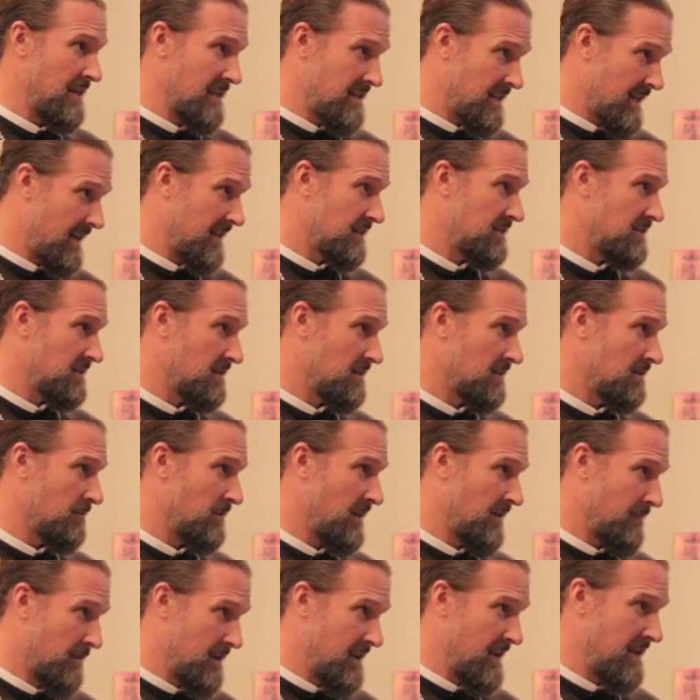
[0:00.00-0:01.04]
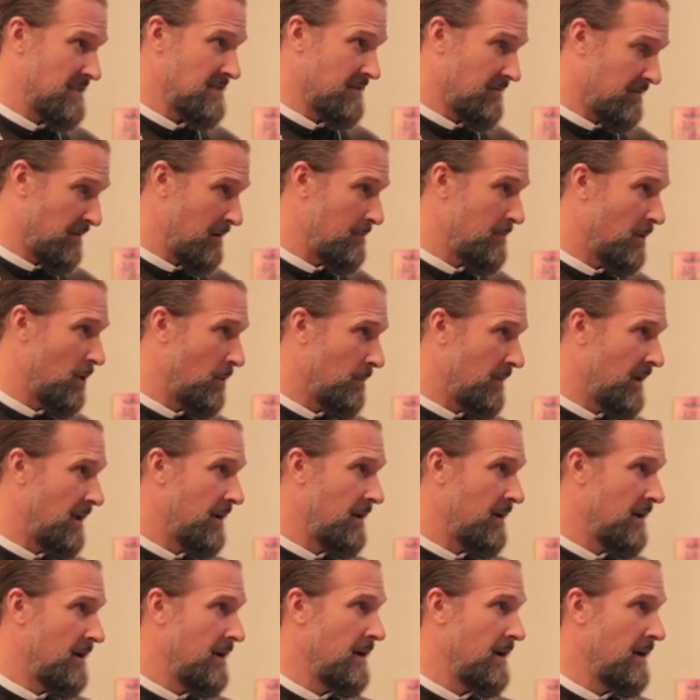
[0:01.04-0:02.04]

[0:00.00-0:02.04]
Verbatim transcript: that he gets whenever he has a free moment.